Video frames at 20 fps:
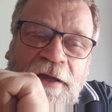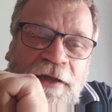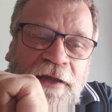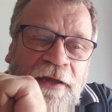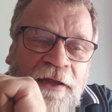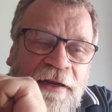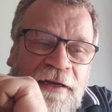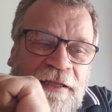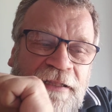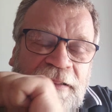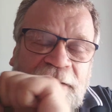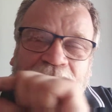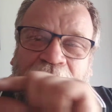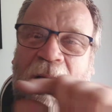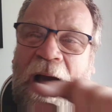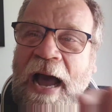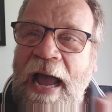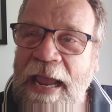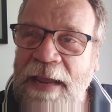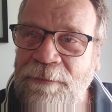little
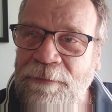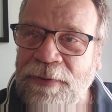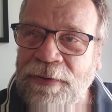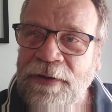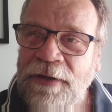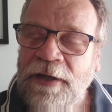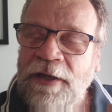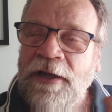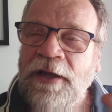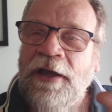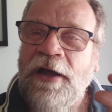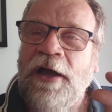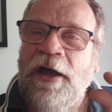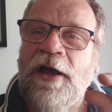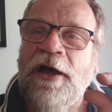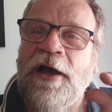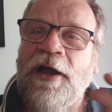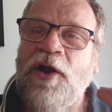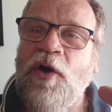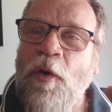pipe uh,
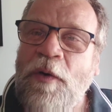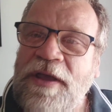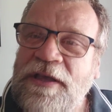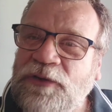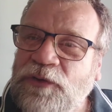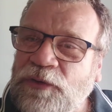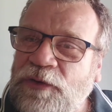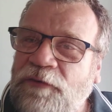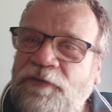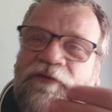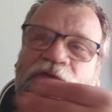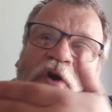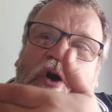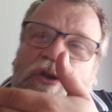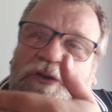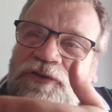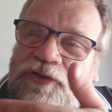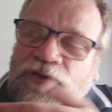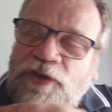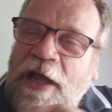going to the front
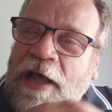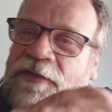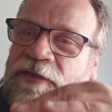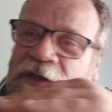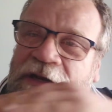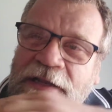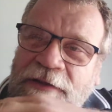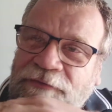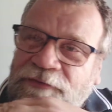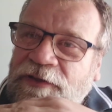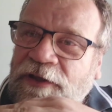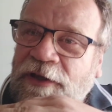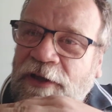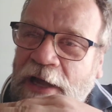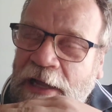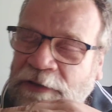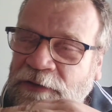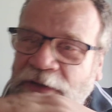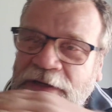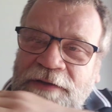underneath the
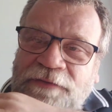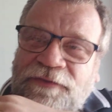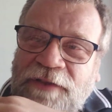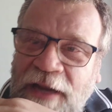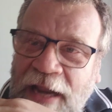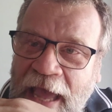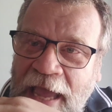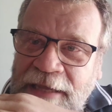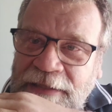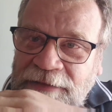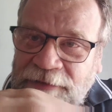underneath the light